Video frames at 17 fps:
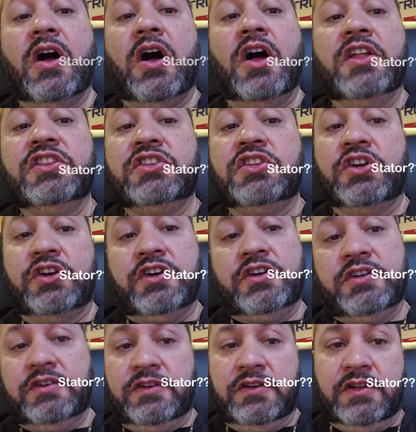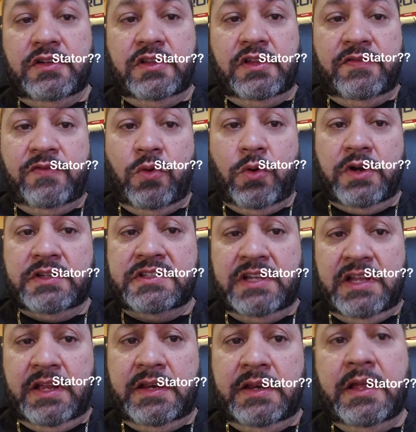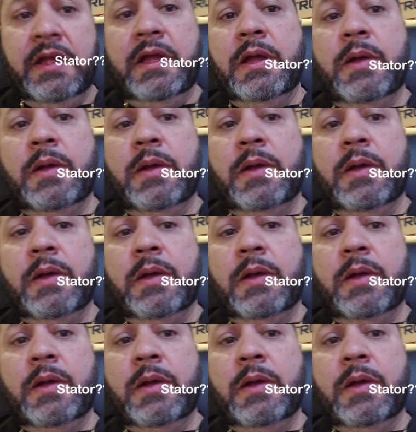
under the 14,